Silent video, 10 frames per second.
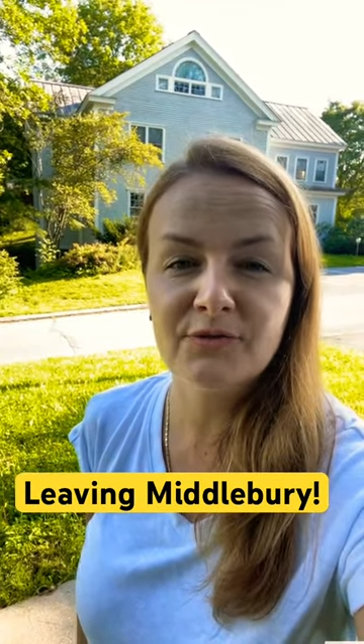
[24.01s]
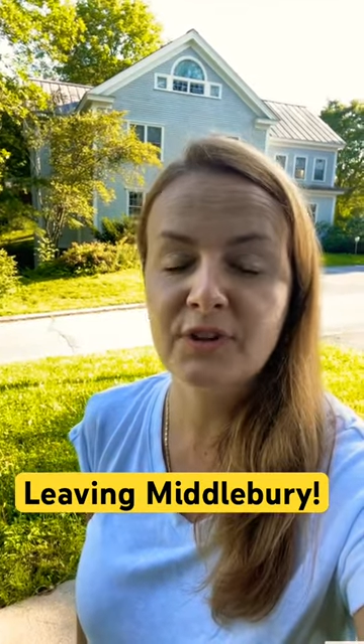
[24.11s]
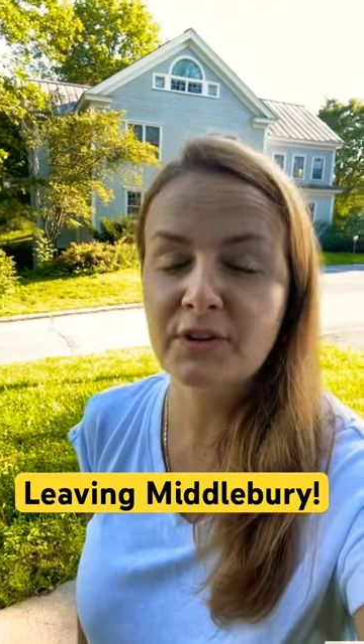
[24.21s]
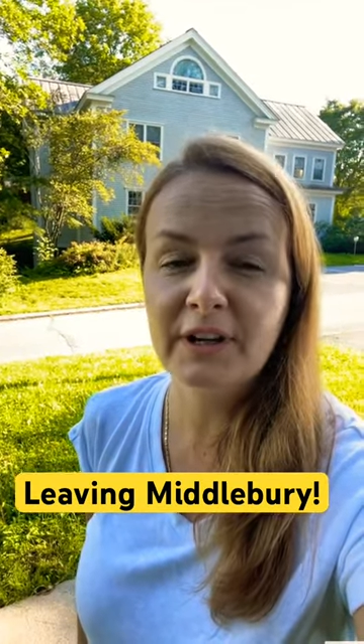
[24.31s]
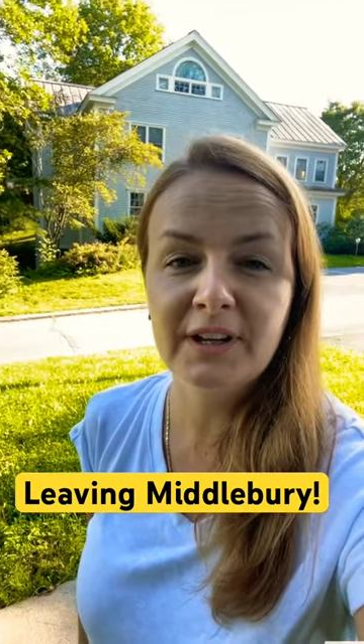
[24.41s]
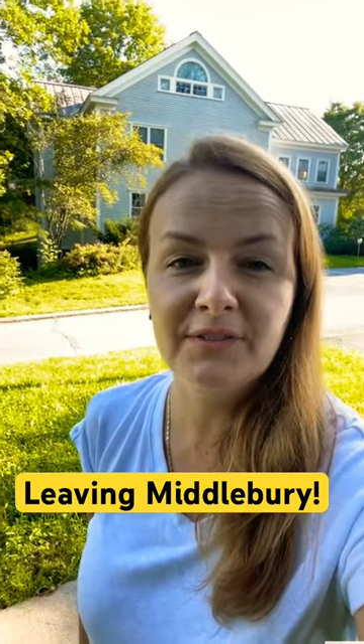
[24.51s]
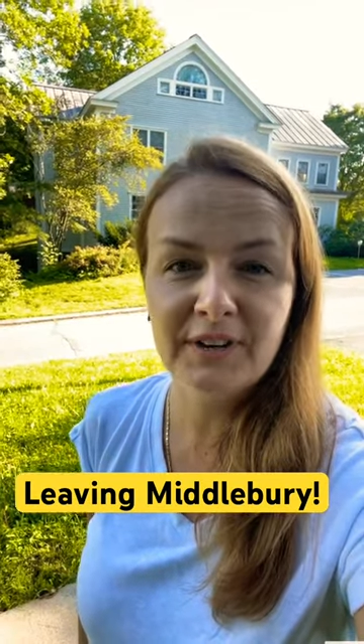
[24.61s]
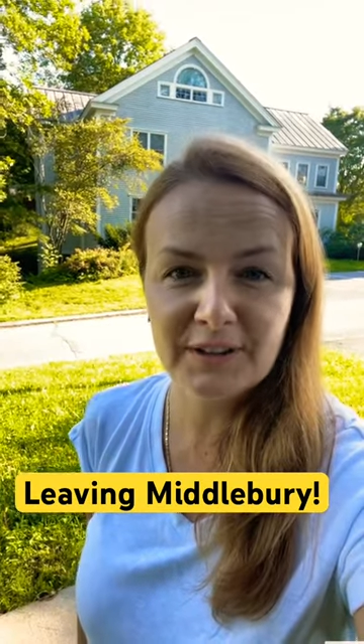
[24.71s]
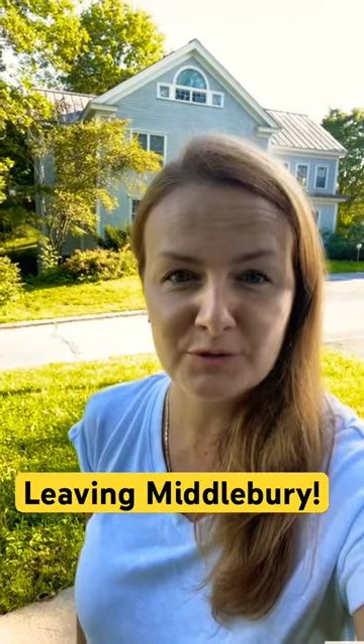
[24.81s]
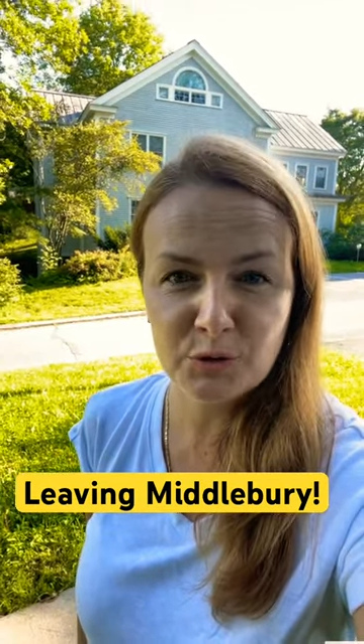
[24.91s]
very
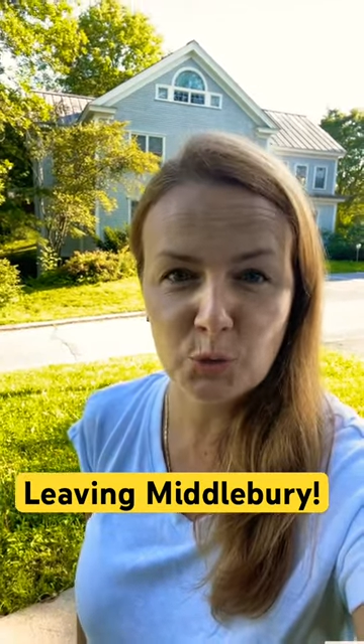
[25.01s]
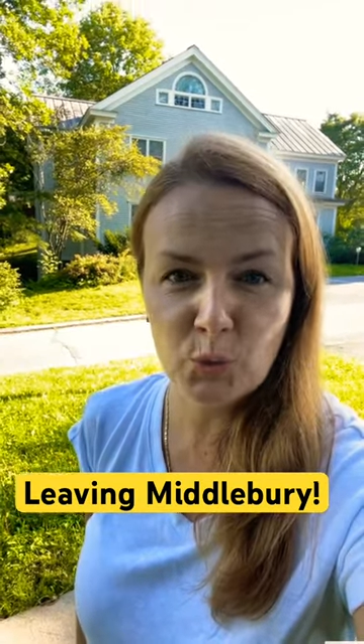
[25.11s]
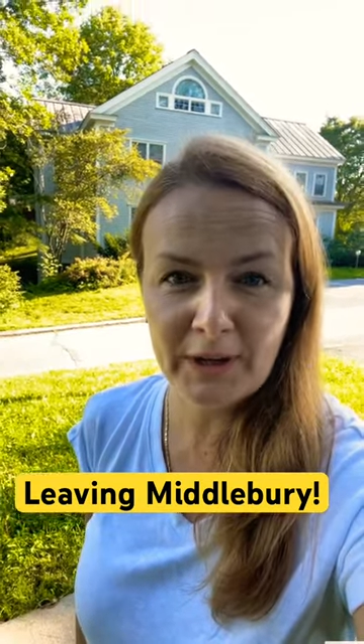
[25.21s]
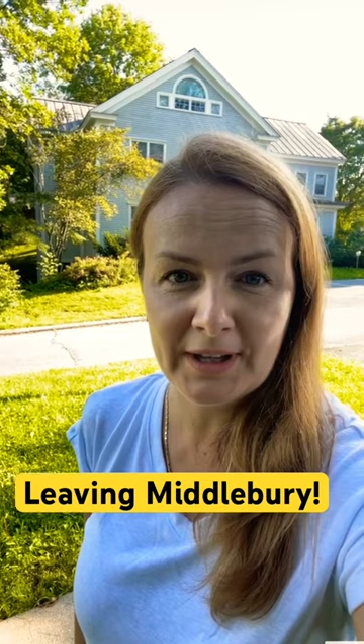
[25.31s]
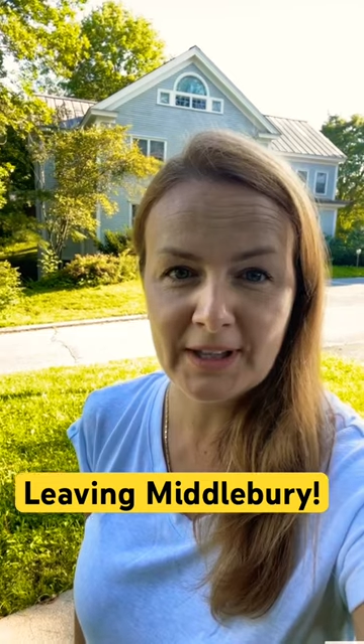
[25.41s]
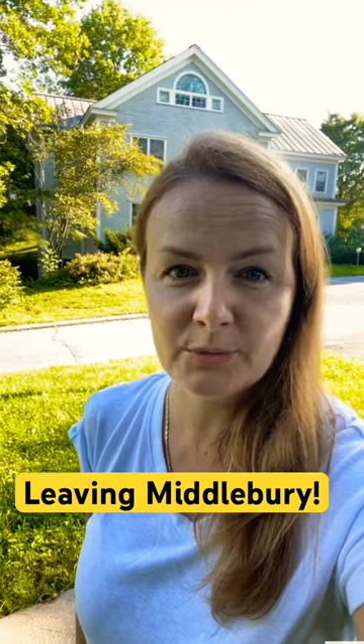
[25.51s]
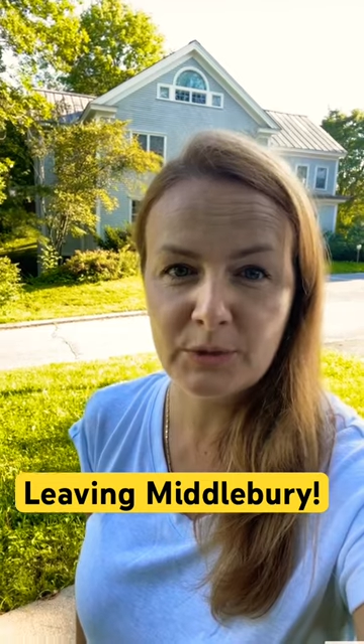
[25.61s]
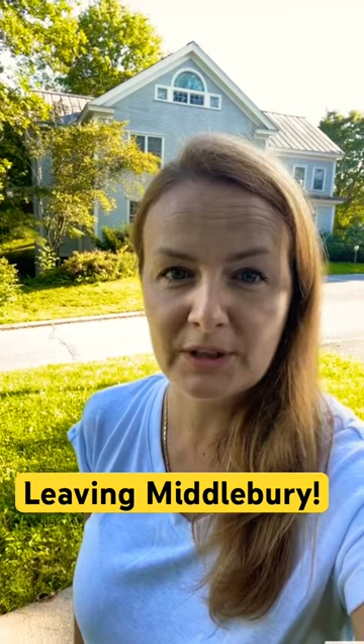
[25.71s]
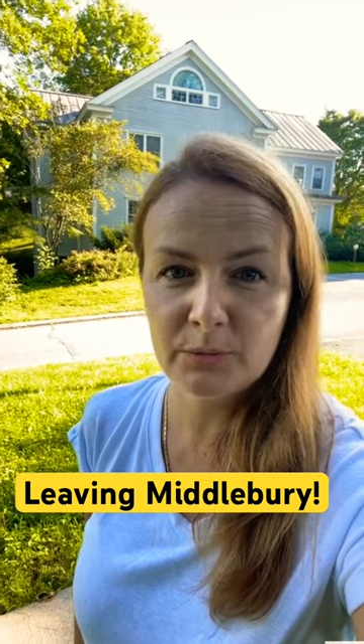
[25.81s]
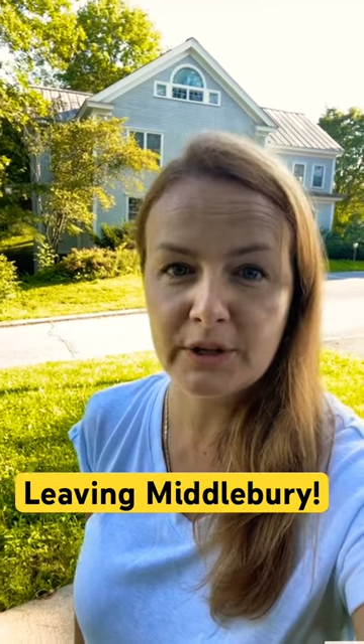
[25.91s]
eventful week in
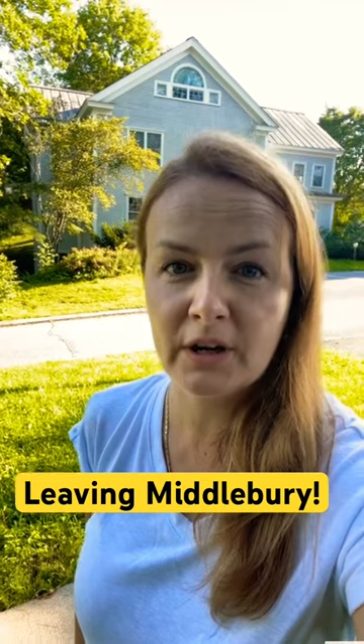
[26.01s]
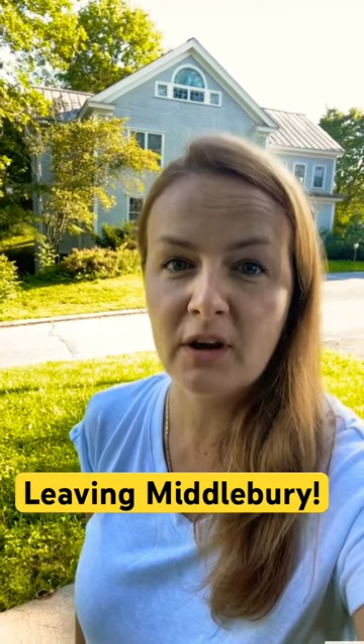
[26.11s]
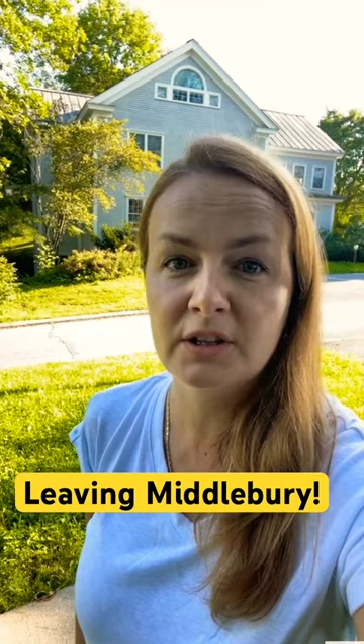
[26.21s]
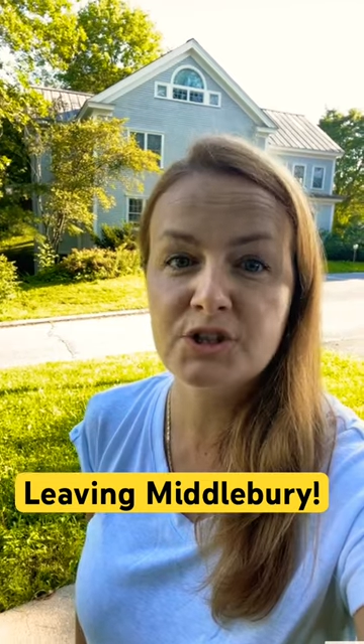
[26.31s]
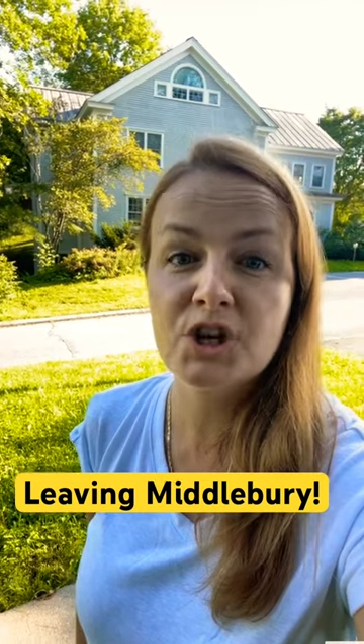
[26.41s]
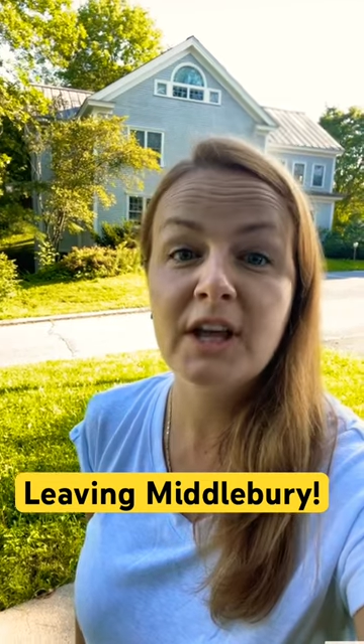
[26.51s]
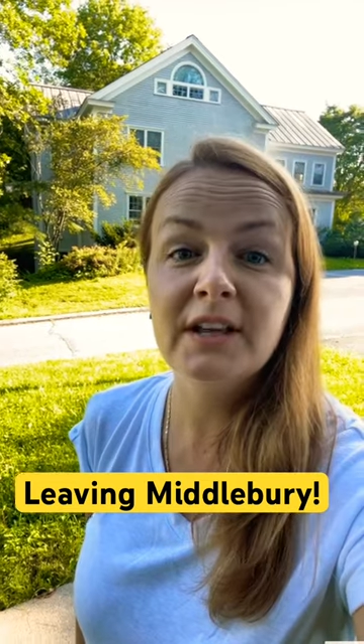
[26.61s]
Middlebury College